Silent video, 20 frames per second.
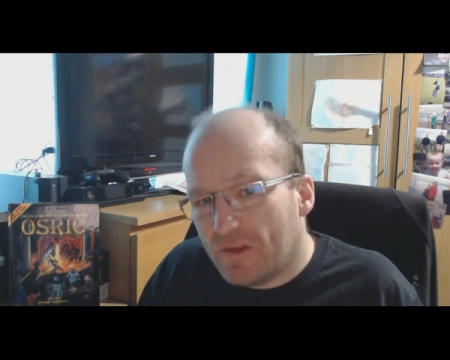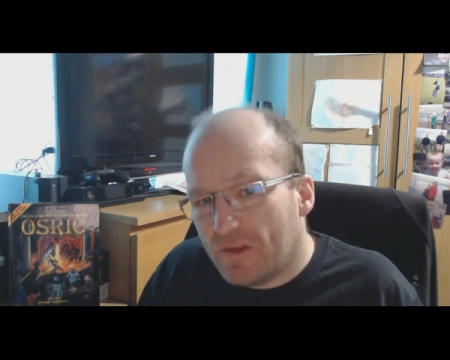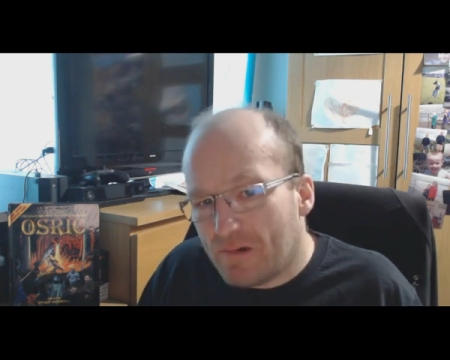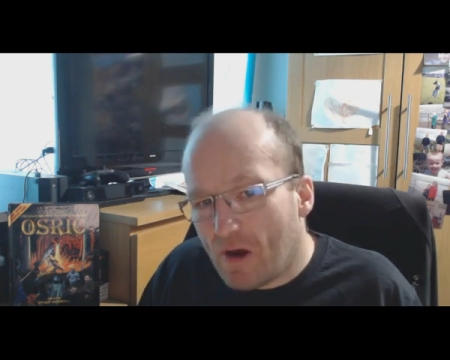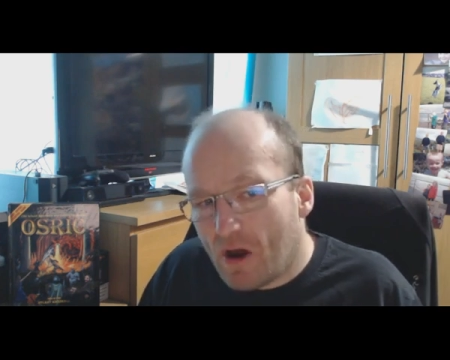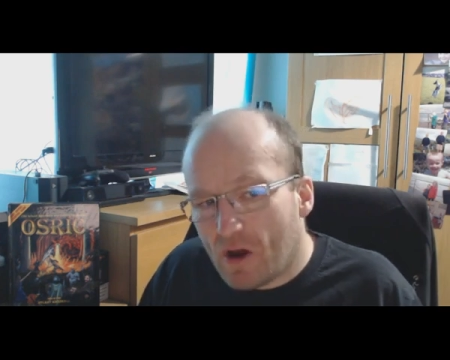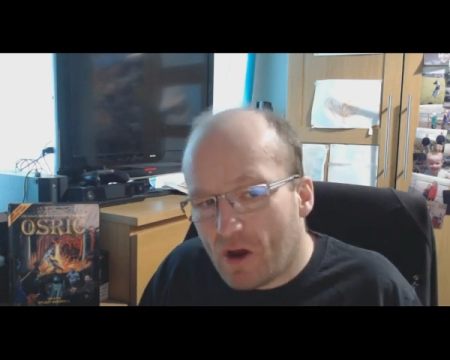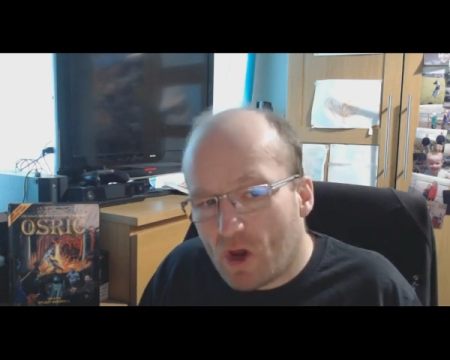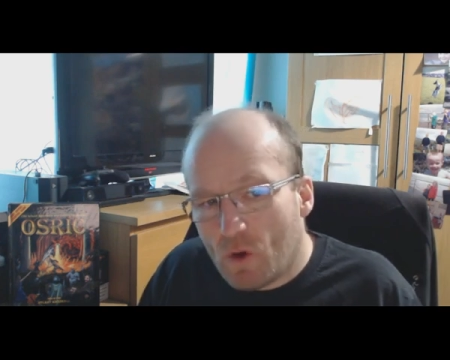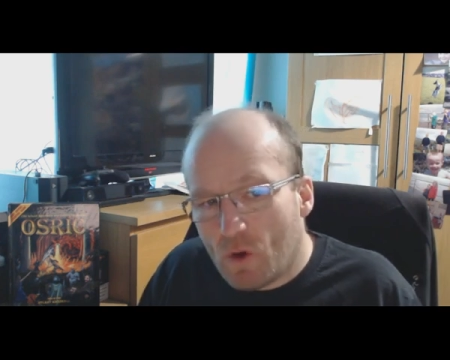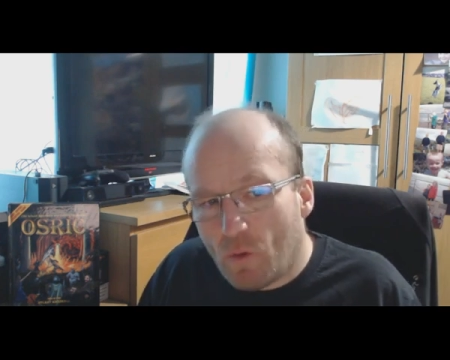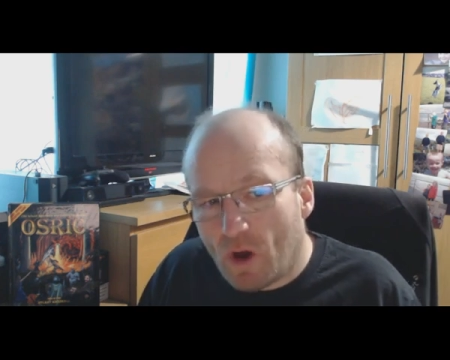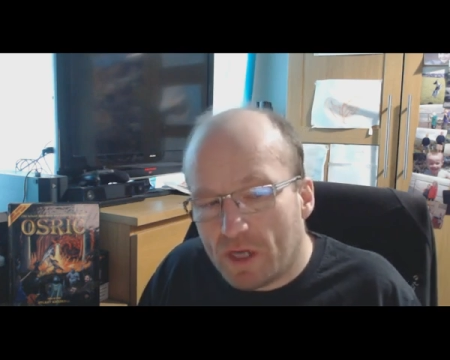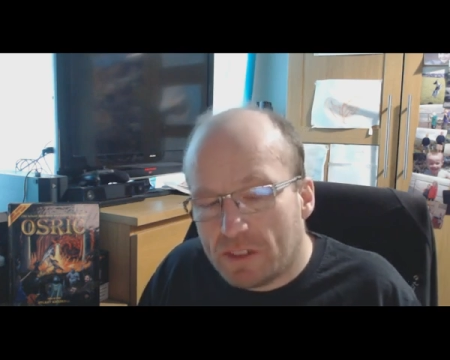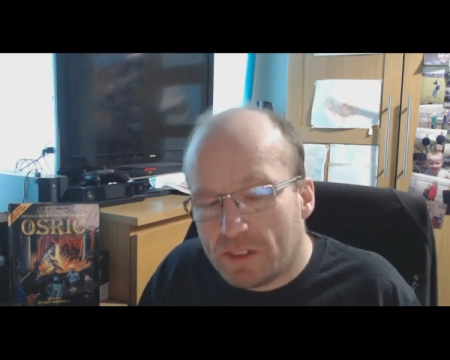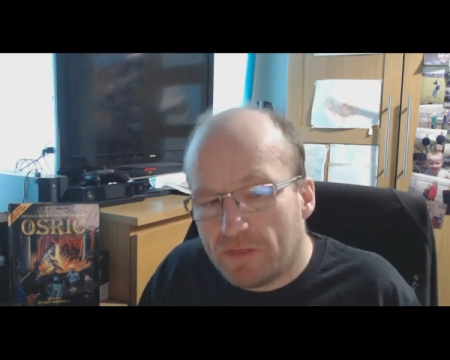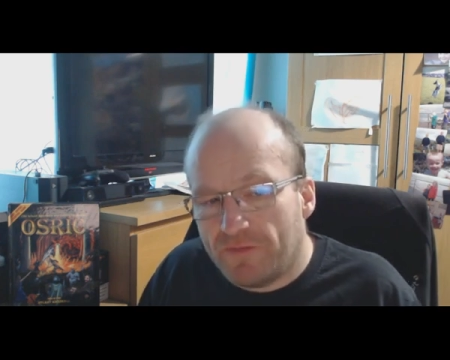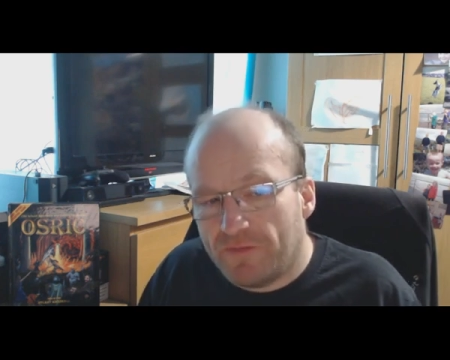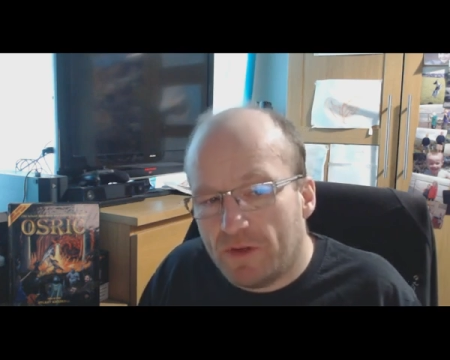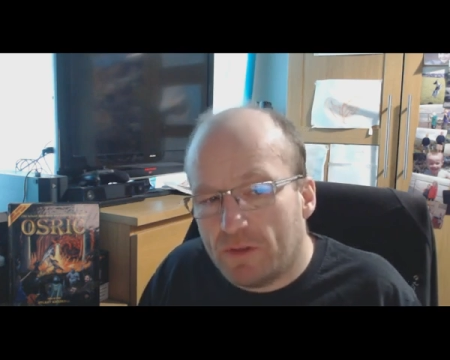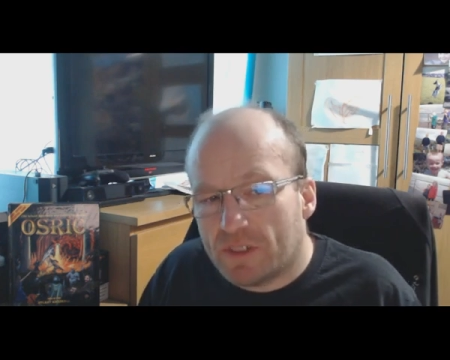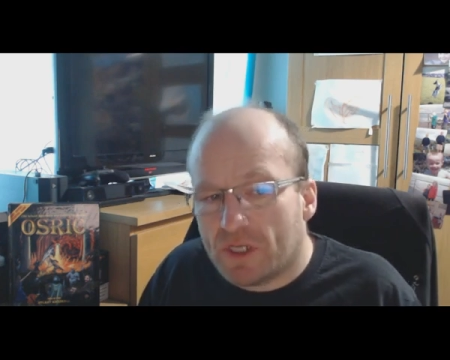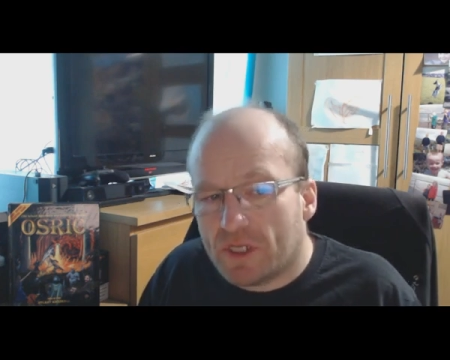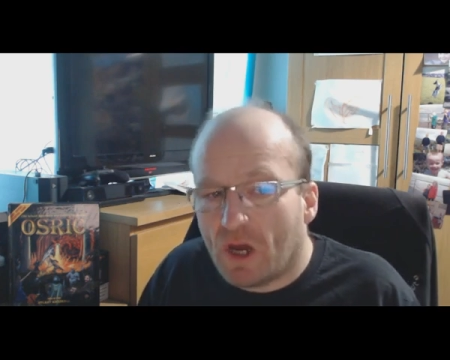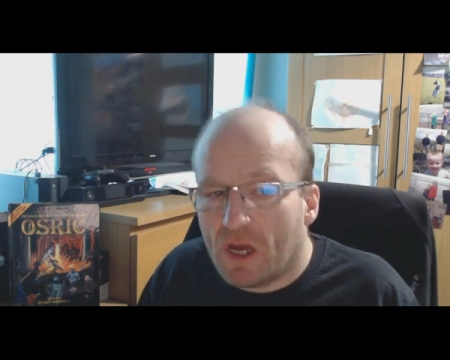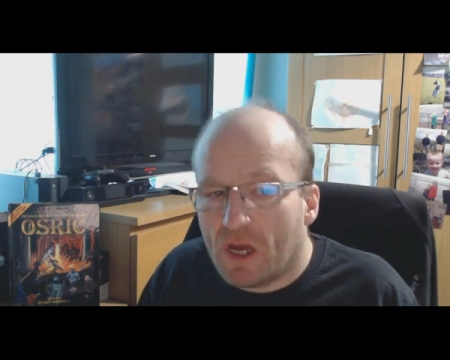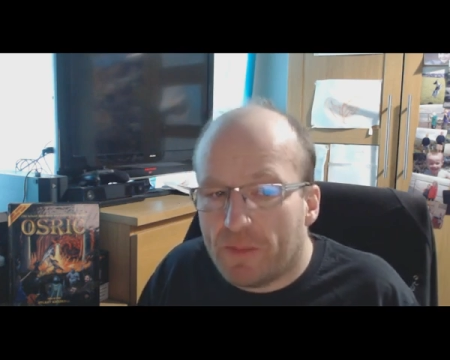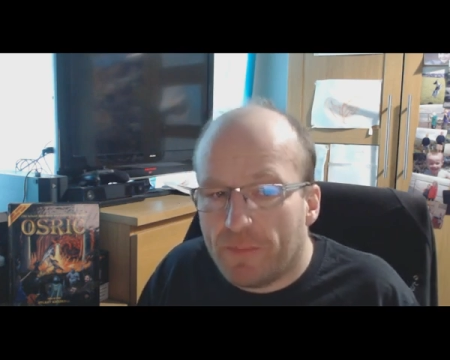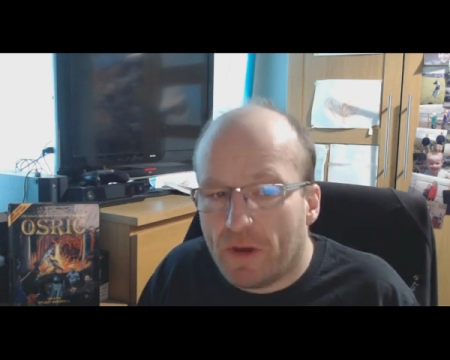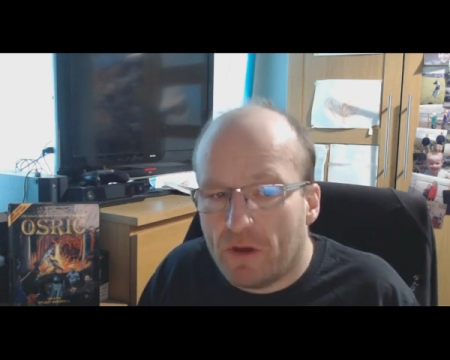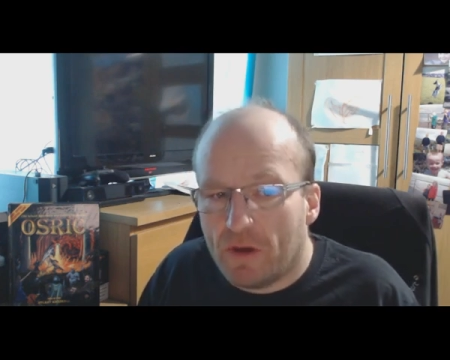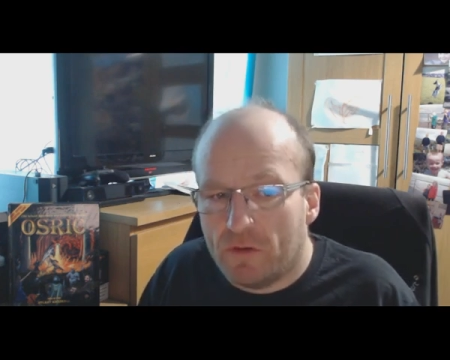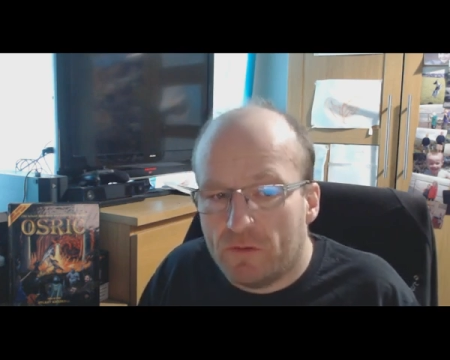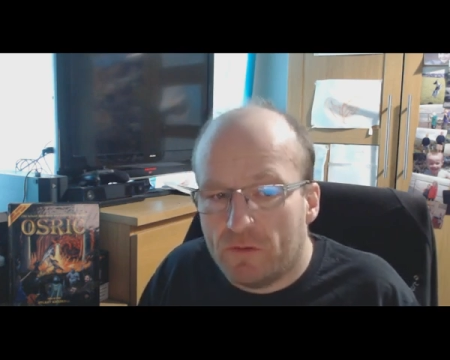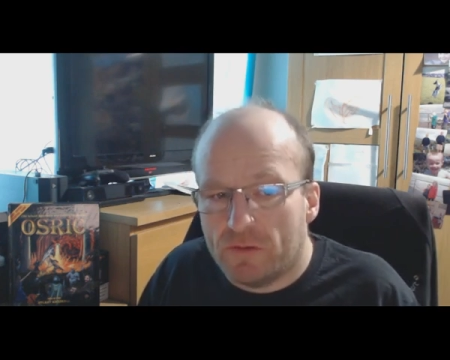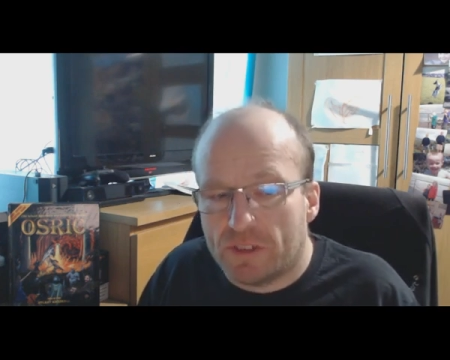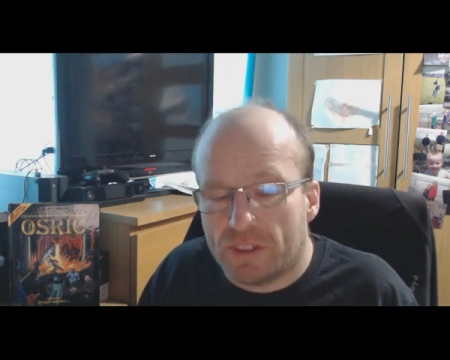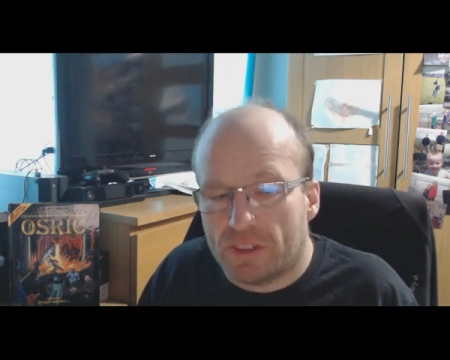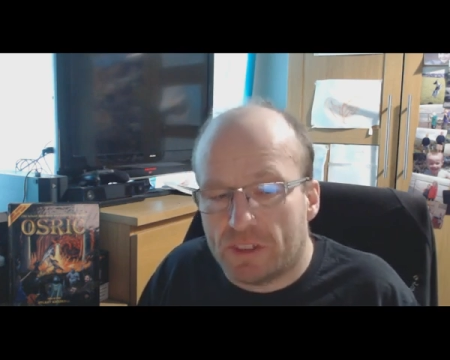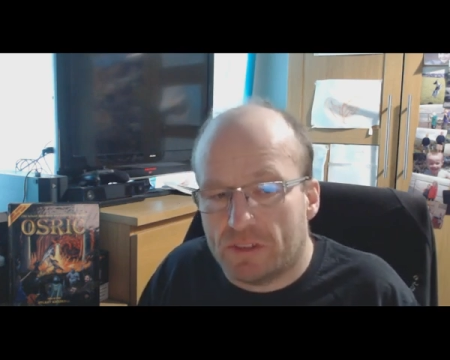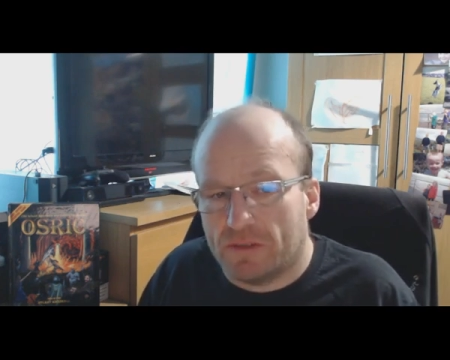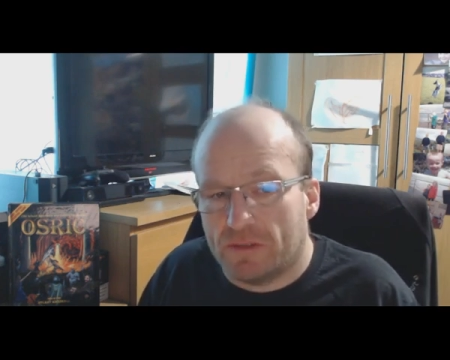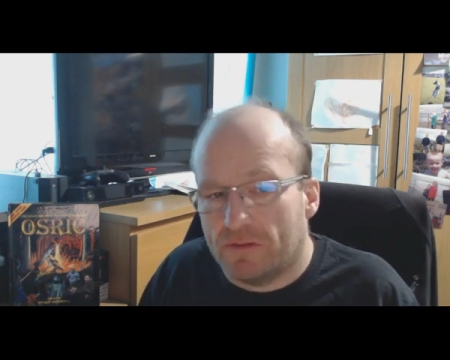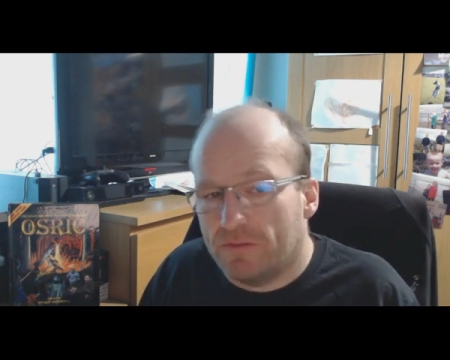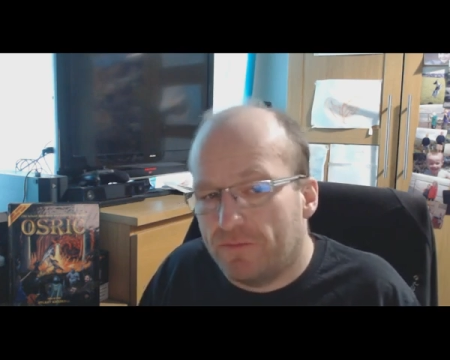there are quite a few typos